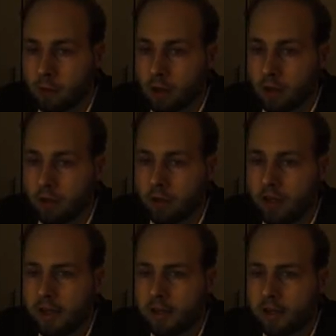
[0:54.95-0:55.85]
I could
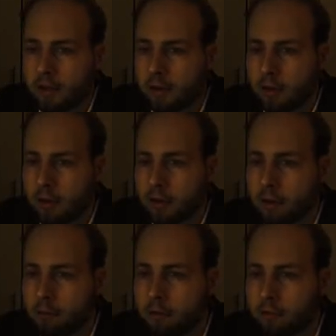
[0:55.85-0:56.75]
hear a
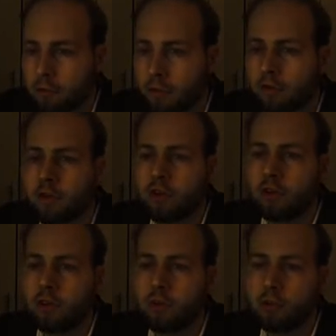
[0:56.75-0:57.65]
number of
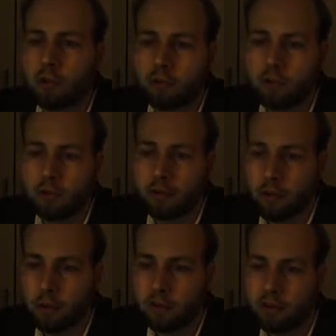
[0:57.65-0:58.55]
noises, almost like
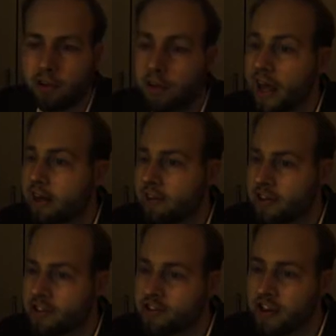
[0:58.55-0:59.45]
those in an
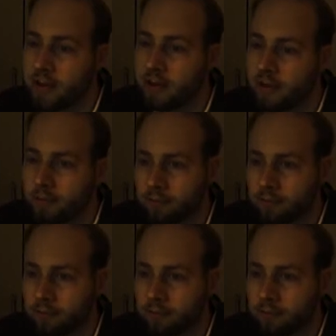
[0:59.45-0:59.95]
engine shed,